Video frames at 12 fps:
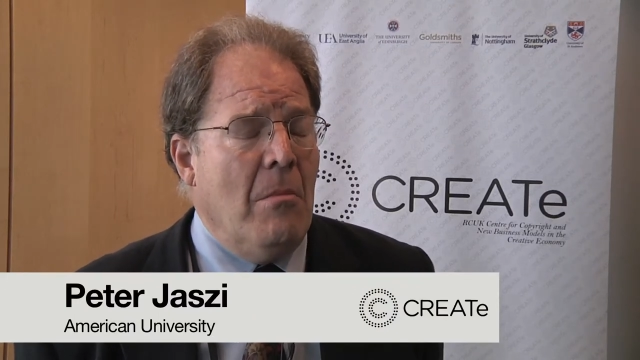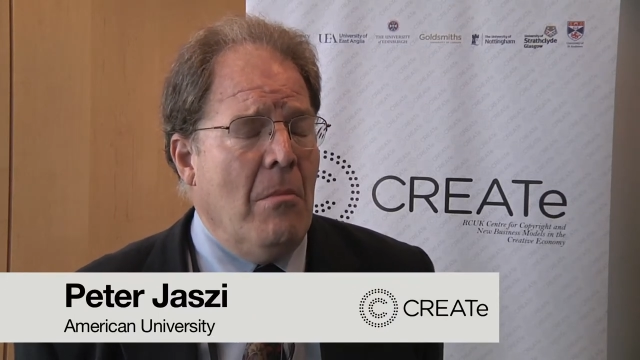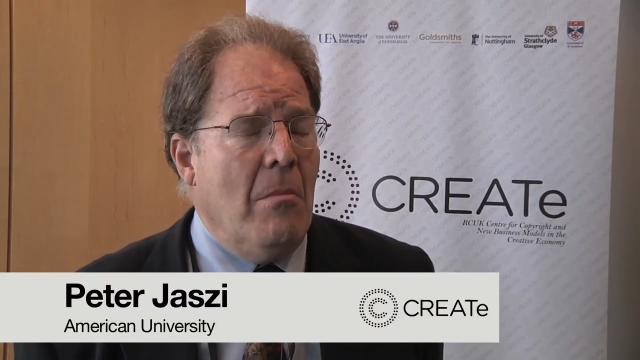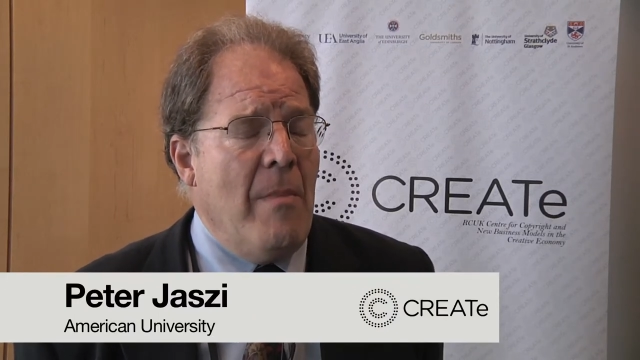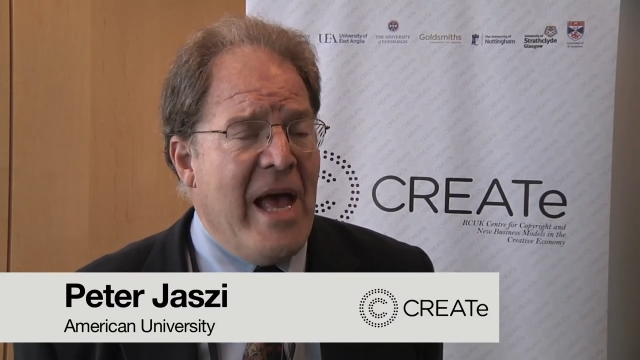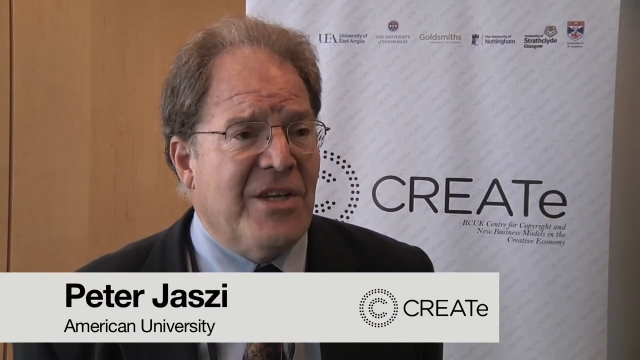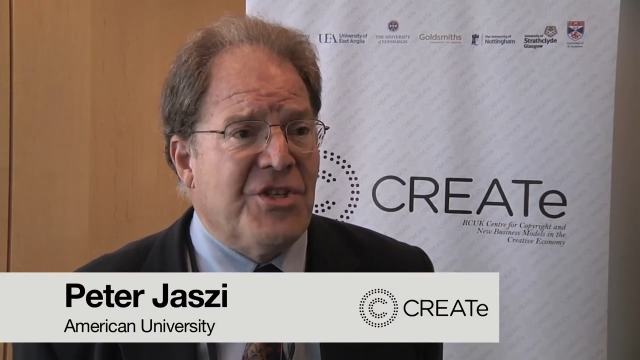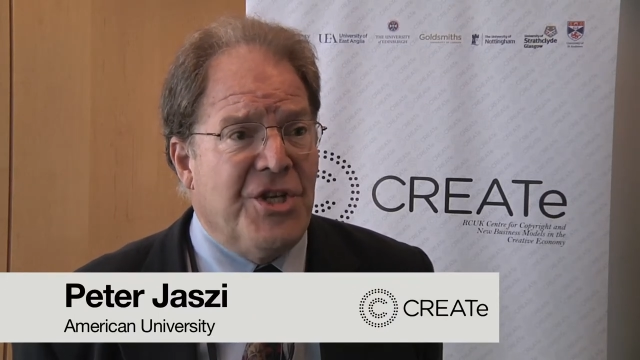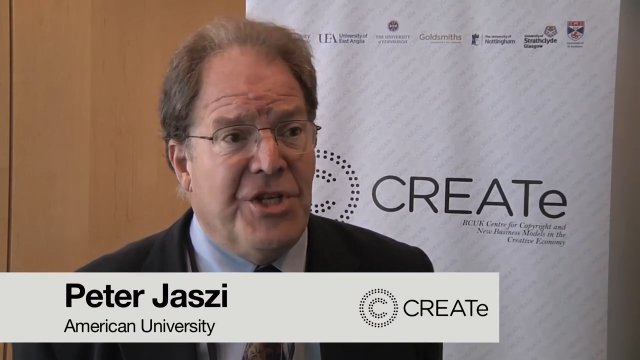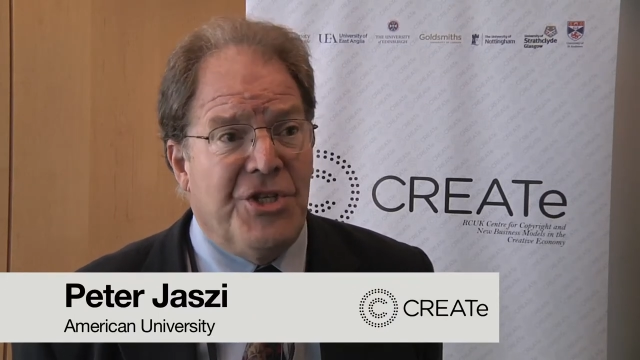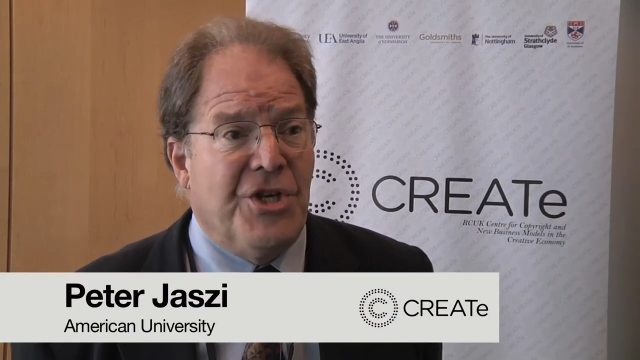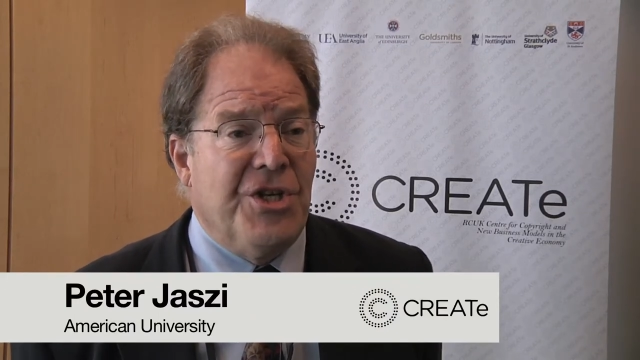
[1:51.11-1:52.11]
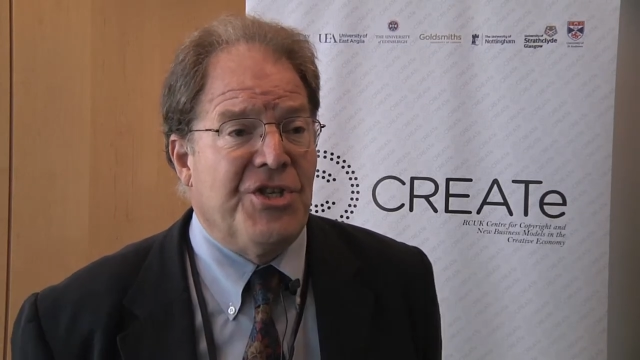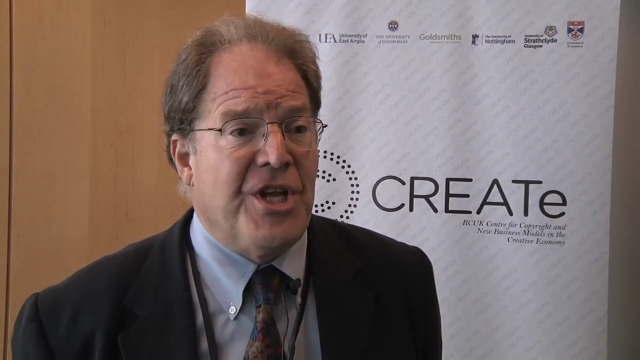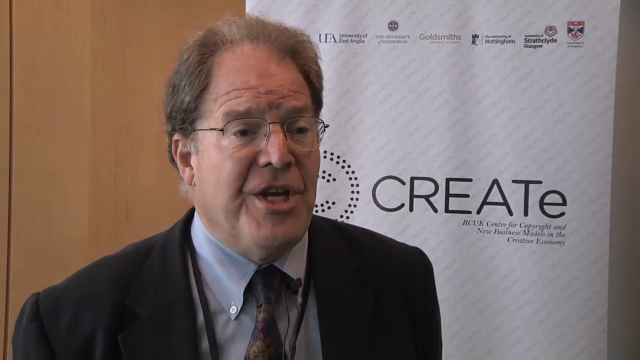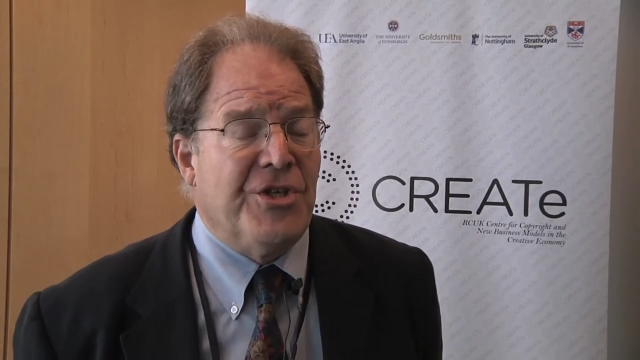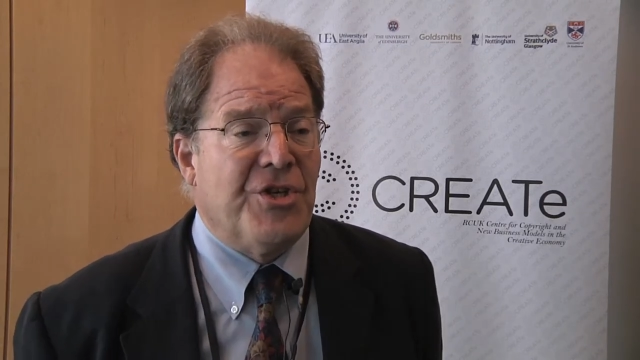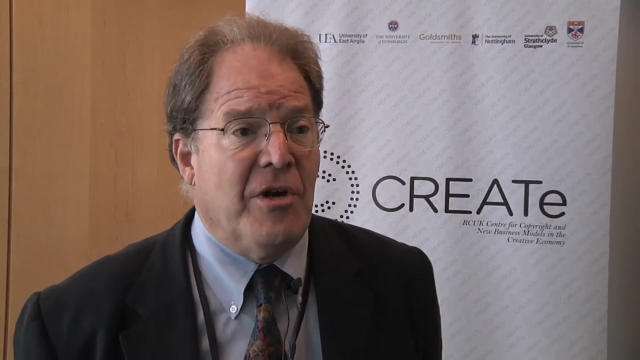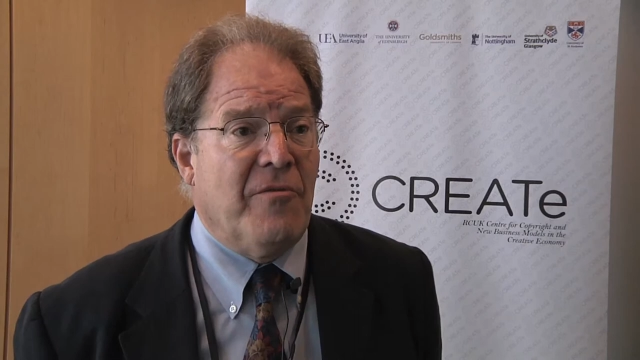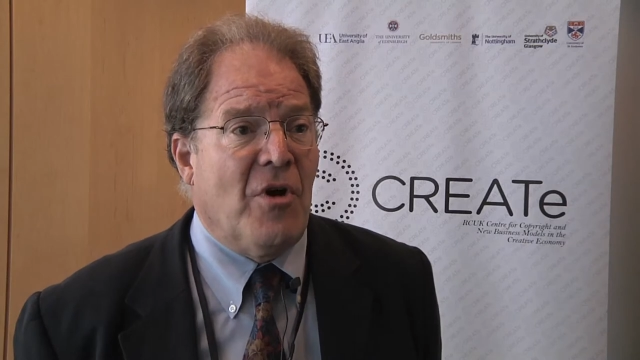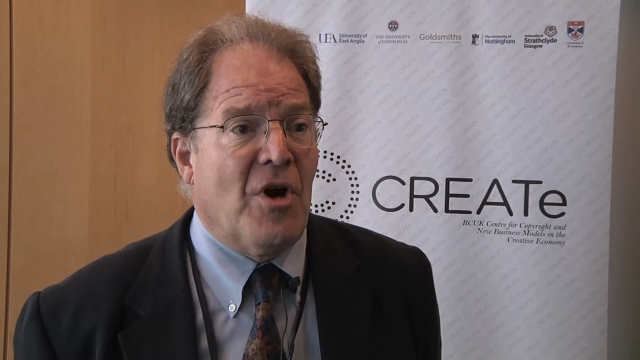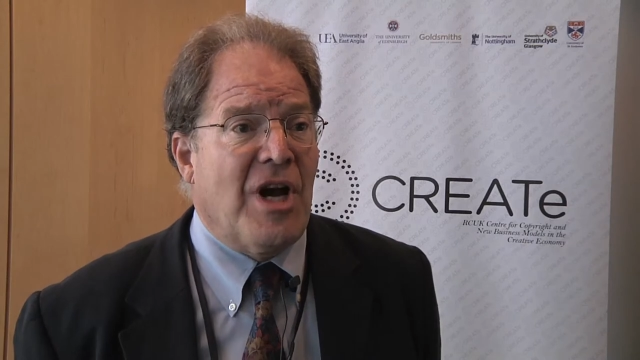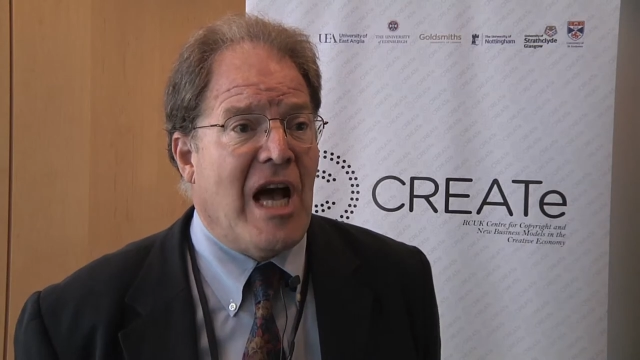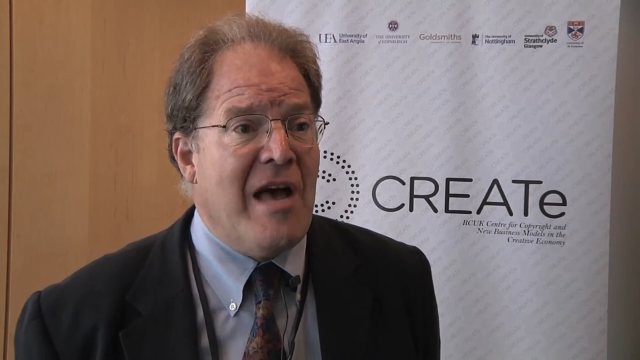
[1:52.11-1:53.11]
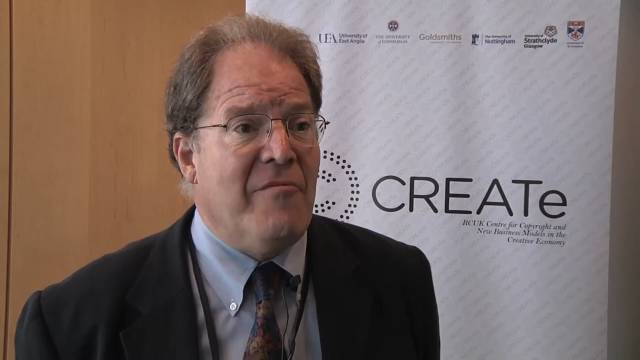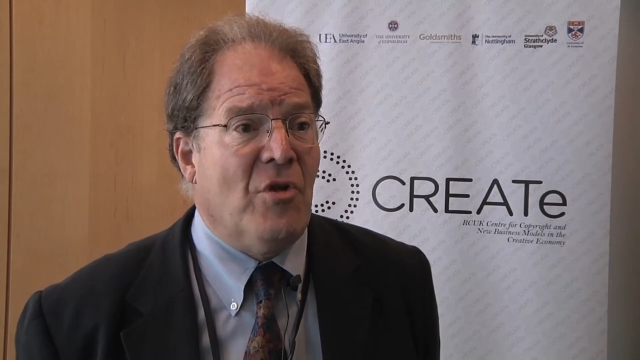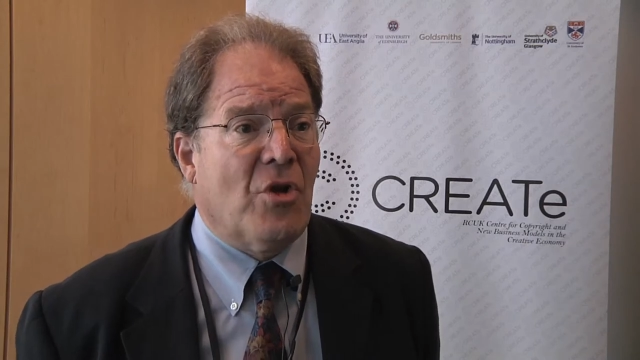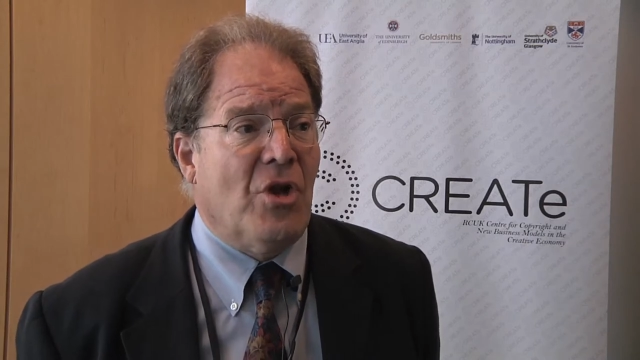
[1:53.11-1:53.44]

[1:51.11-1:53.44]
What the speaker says: mass digitization of archival